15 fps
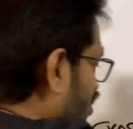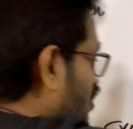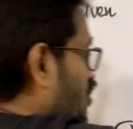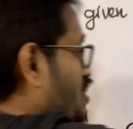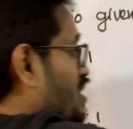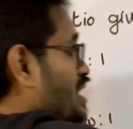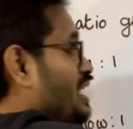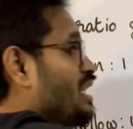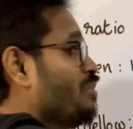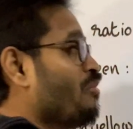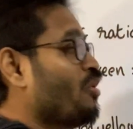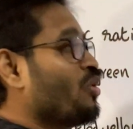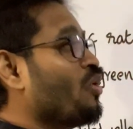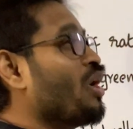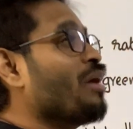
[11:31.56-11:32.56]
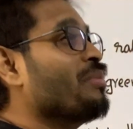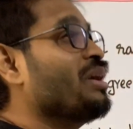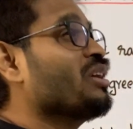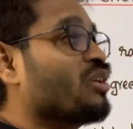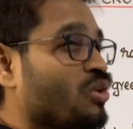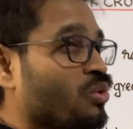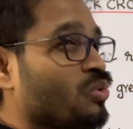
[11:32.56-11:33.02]
used in the
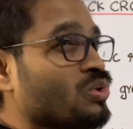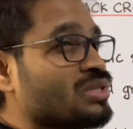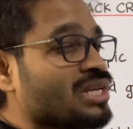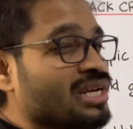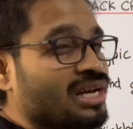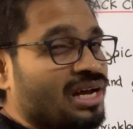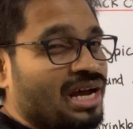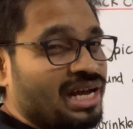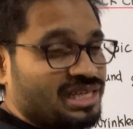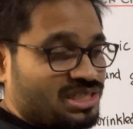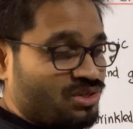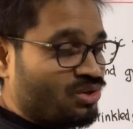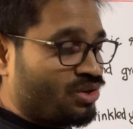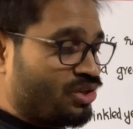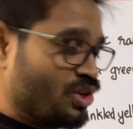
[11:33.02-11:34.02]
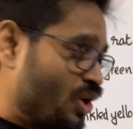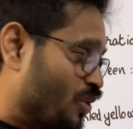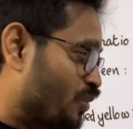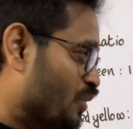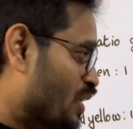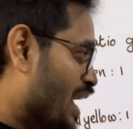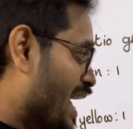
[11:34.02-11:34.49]
monohybrid cross, as you all
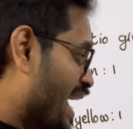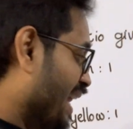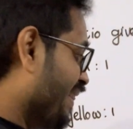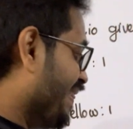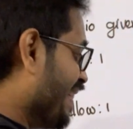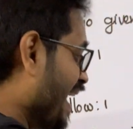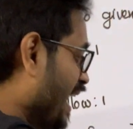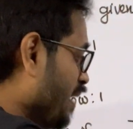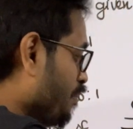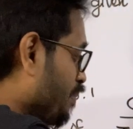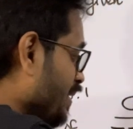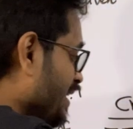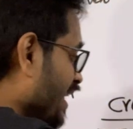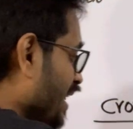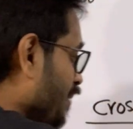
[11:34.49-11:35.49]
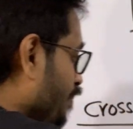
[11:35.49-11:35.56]
know. And that particular